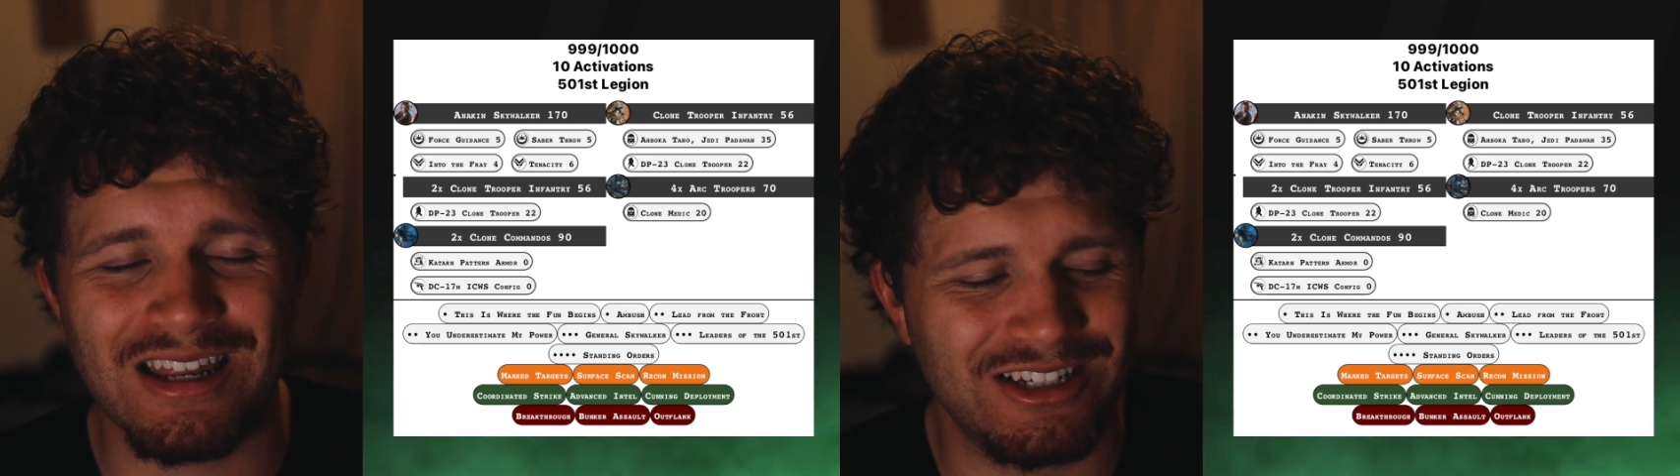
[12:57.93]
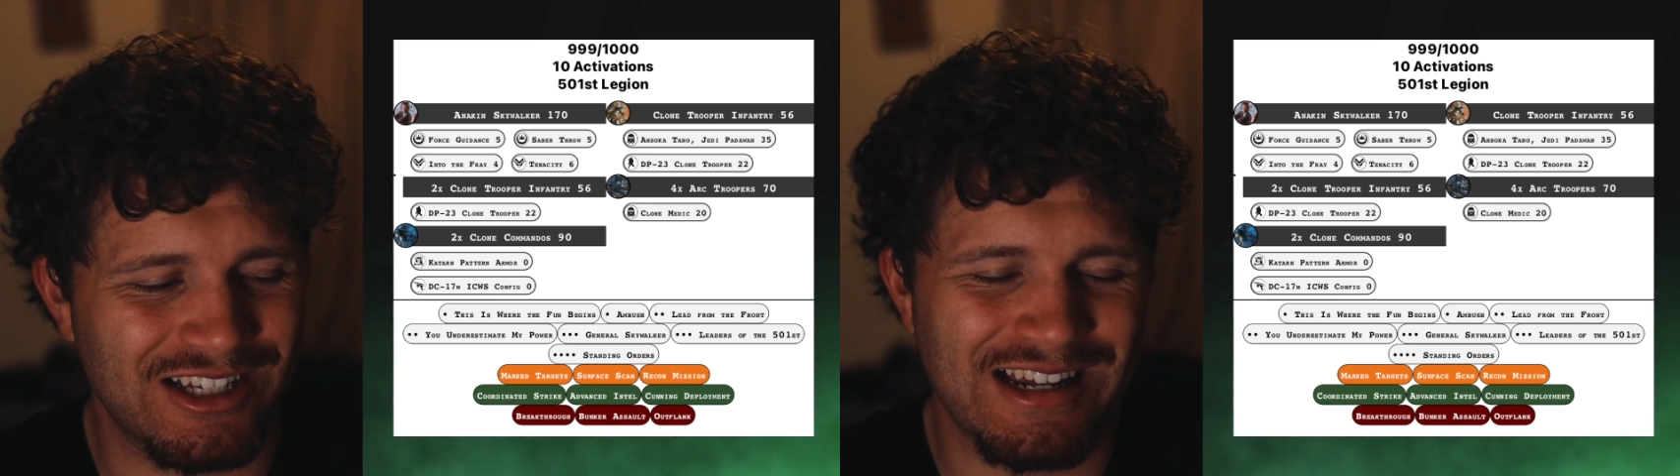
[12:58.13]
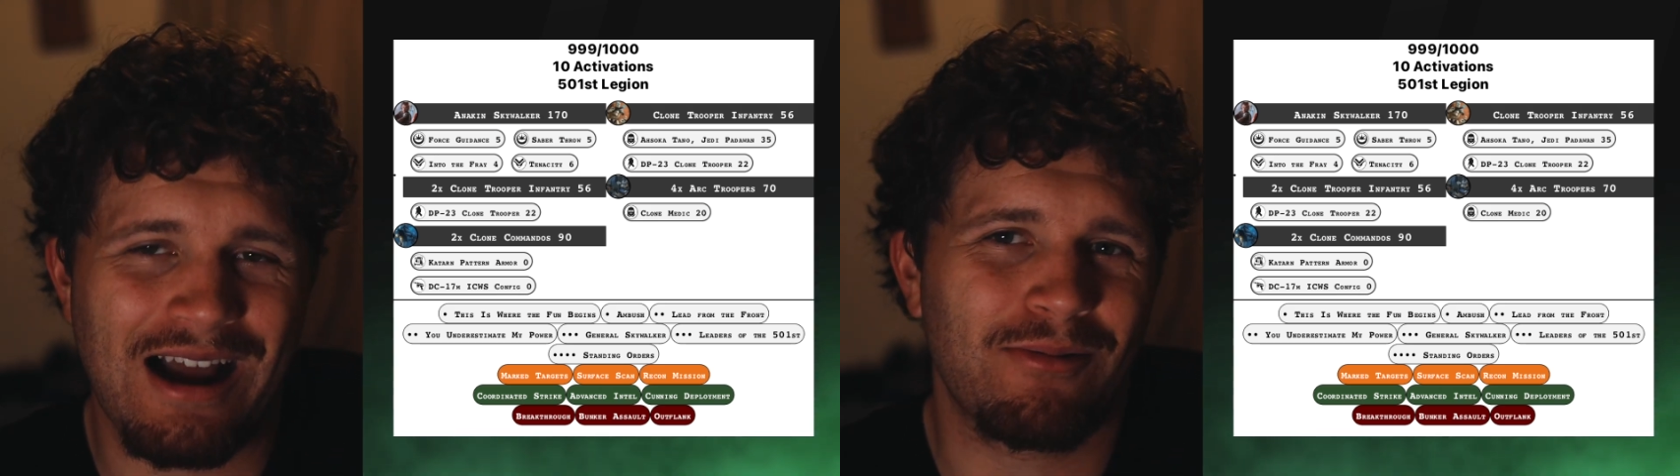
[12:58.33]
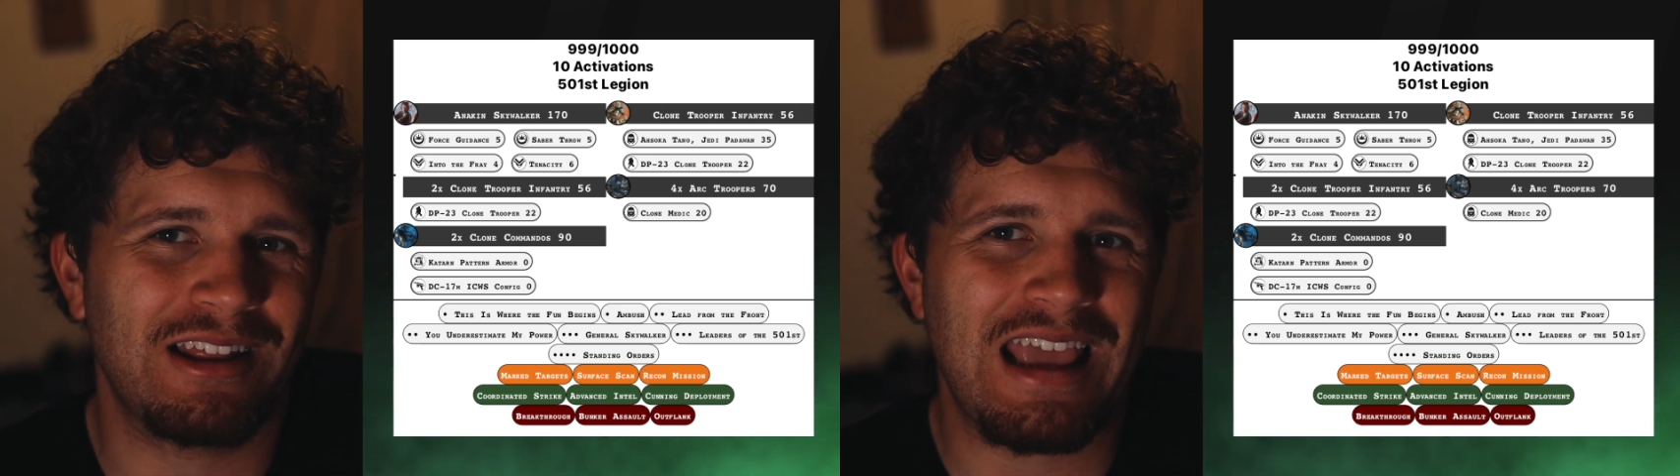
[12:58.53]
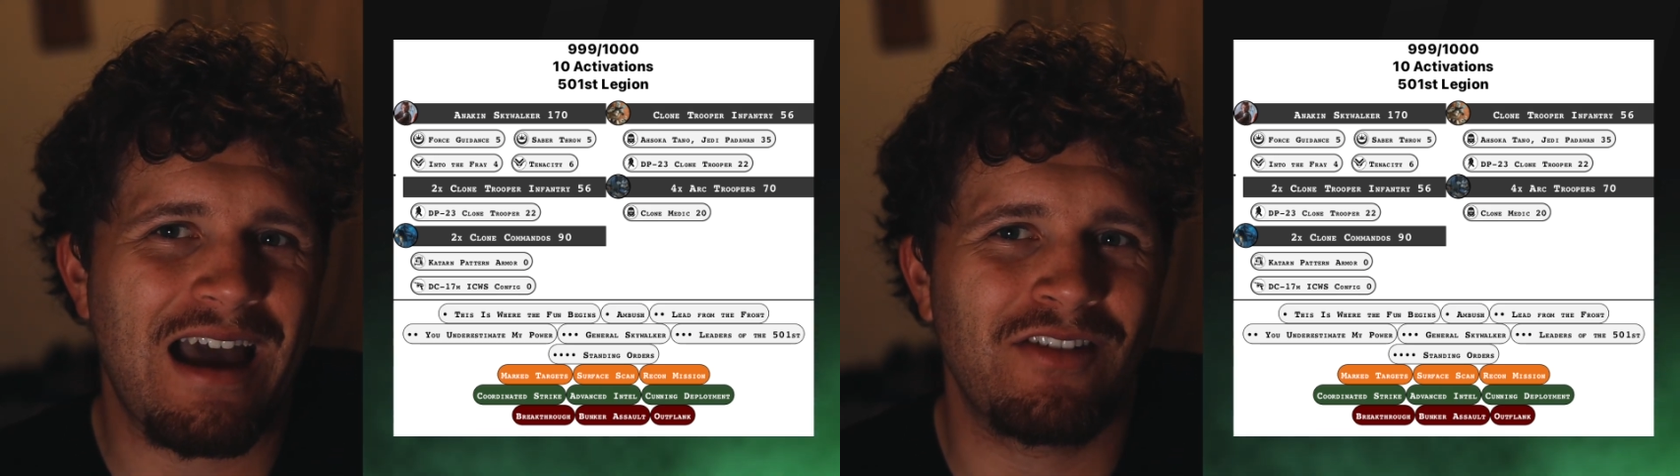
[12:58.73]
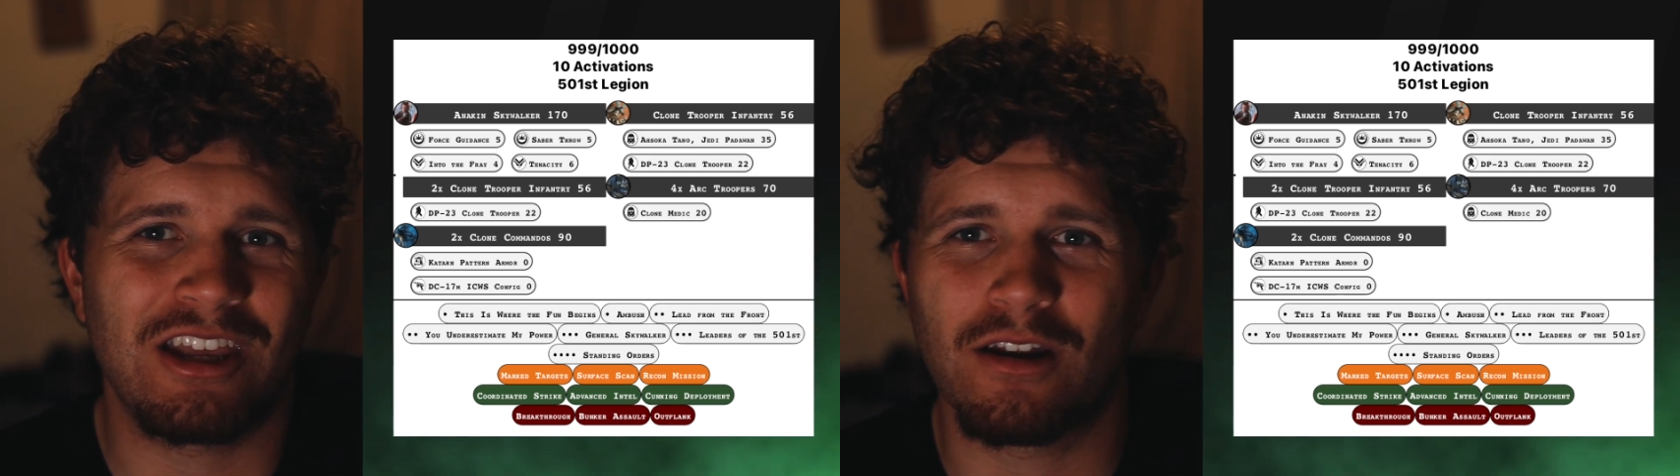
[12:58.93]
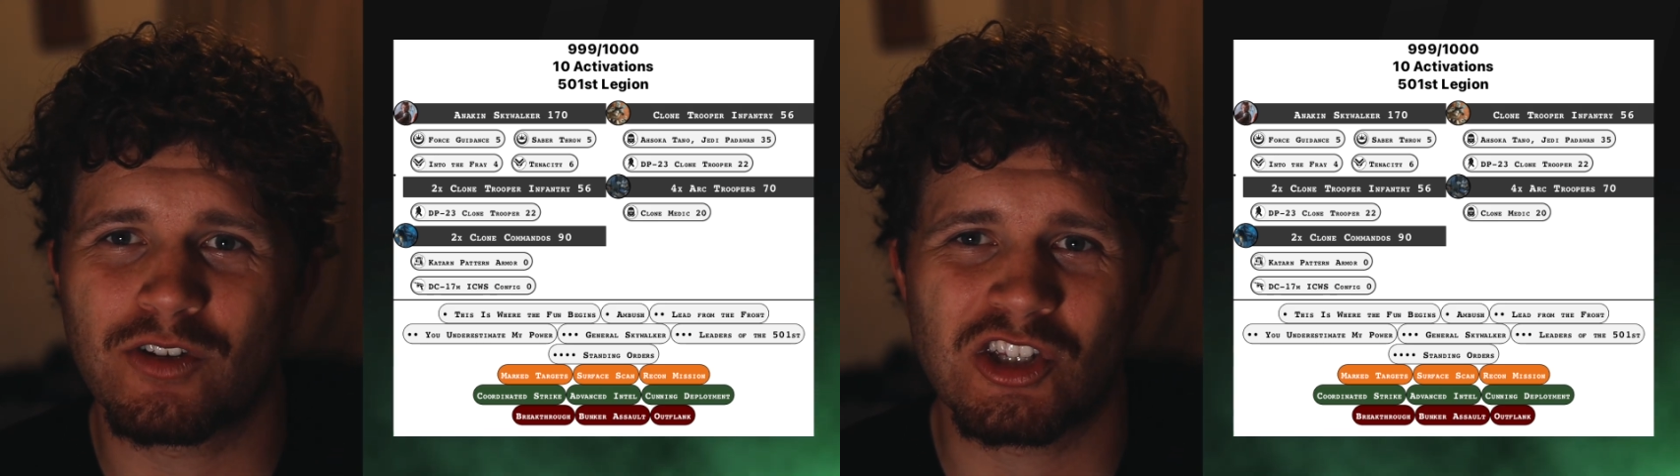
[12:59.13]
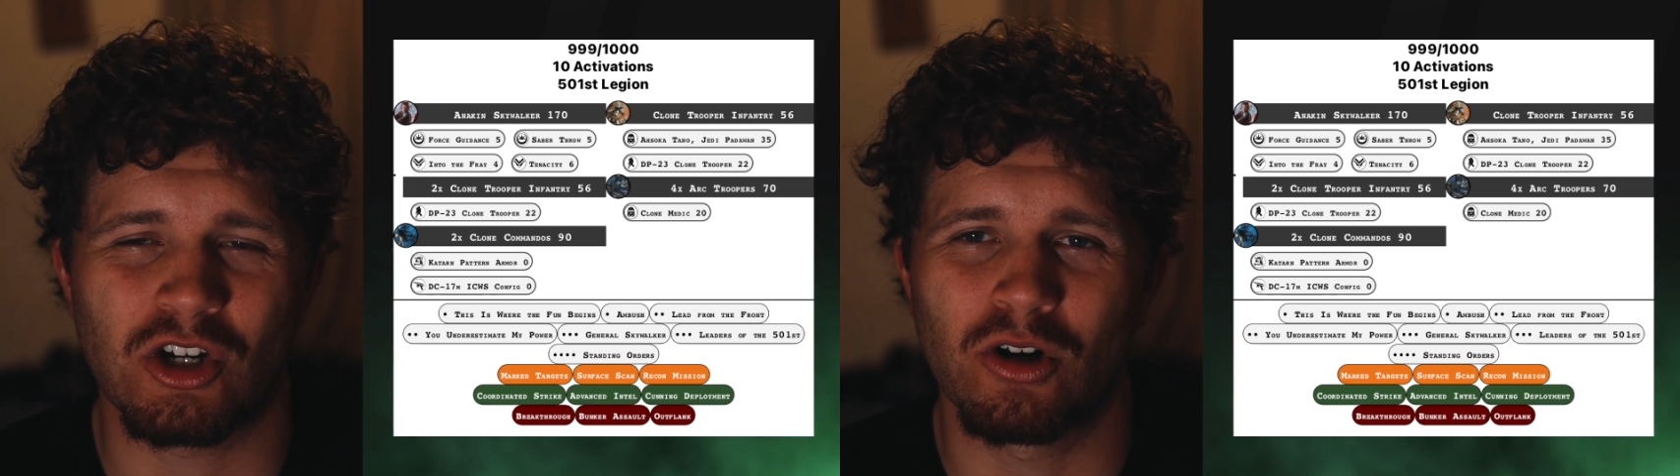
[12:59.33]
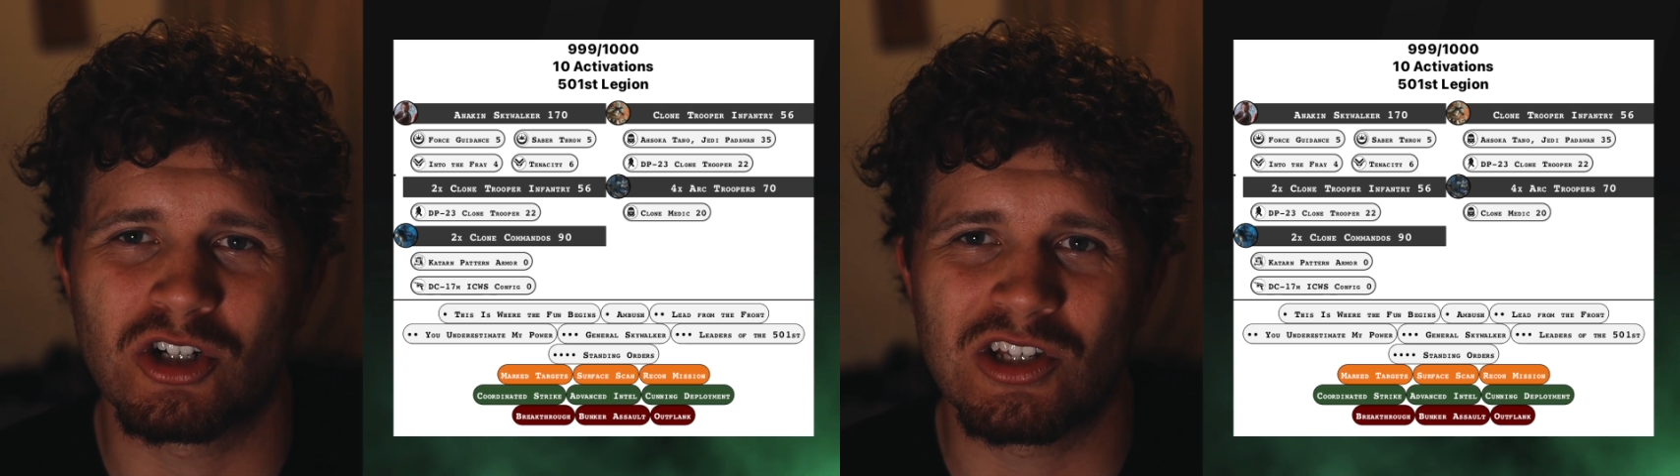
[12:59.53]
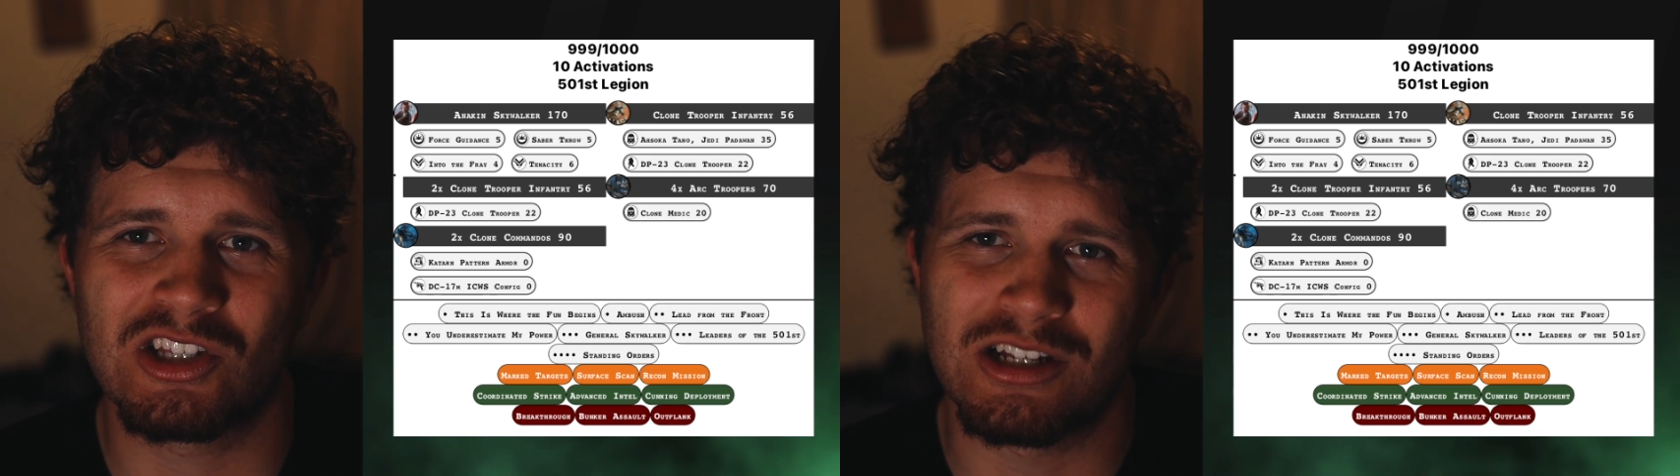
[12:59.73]
and just not really having enough
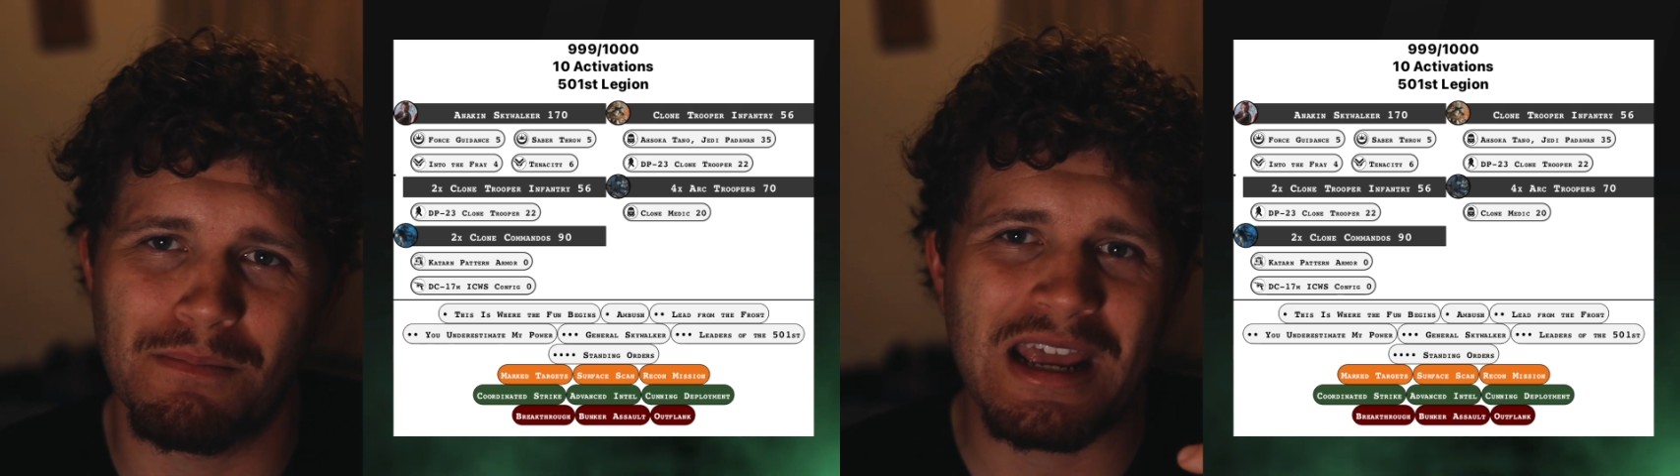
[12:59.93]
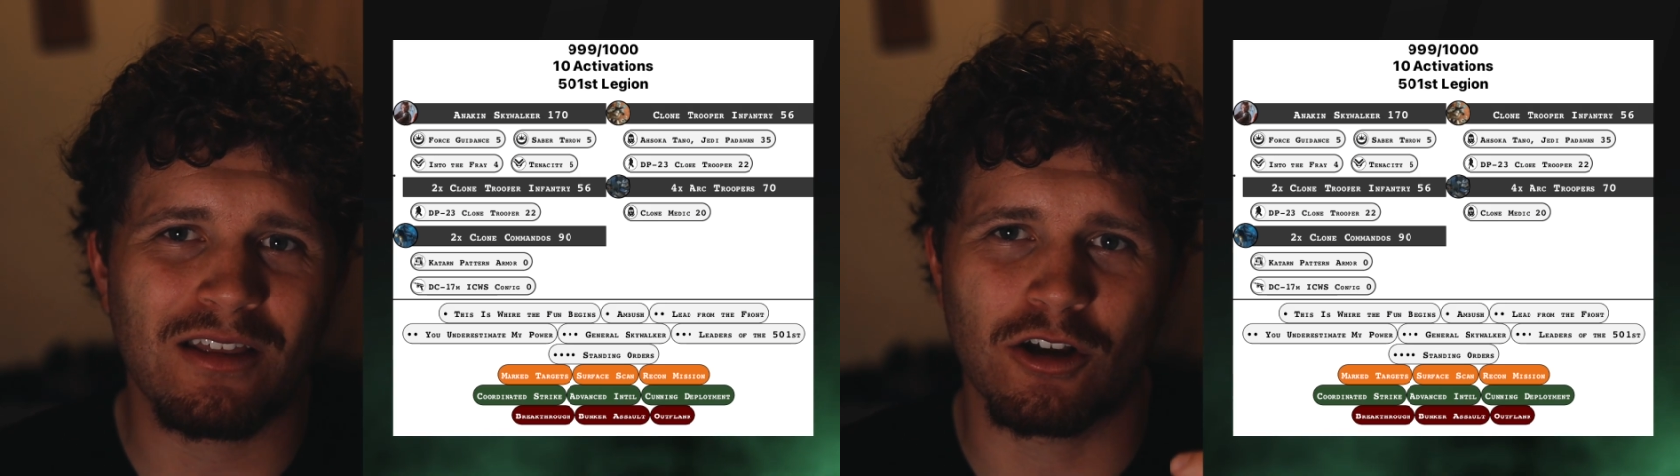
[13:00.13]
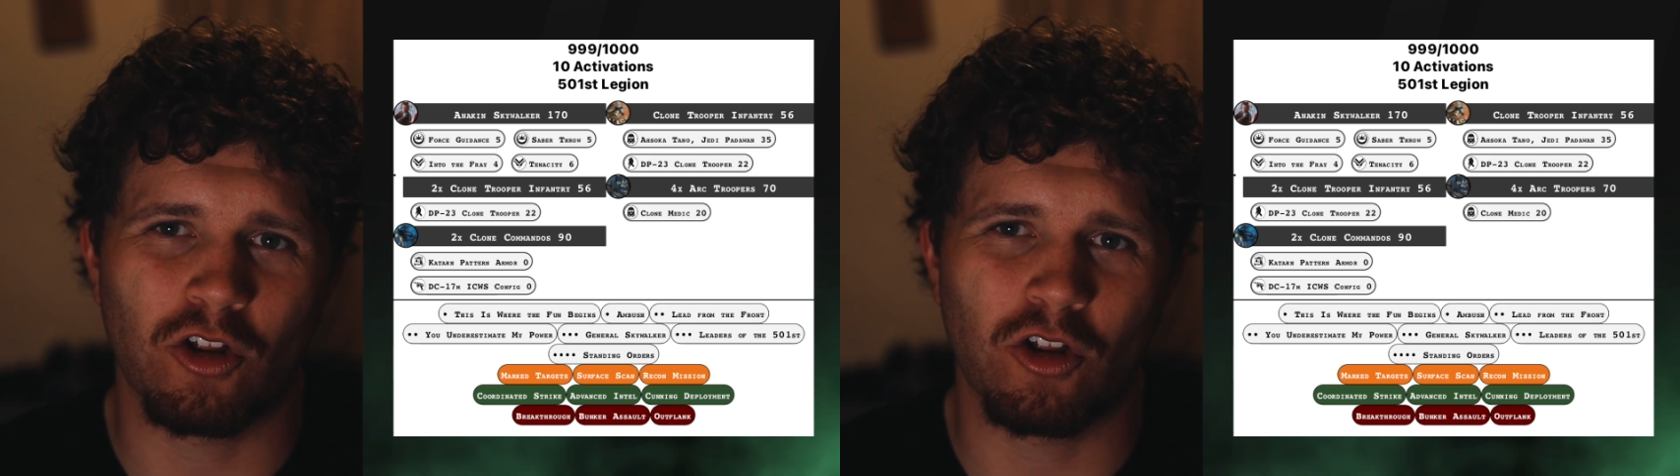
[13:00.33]
surges to make the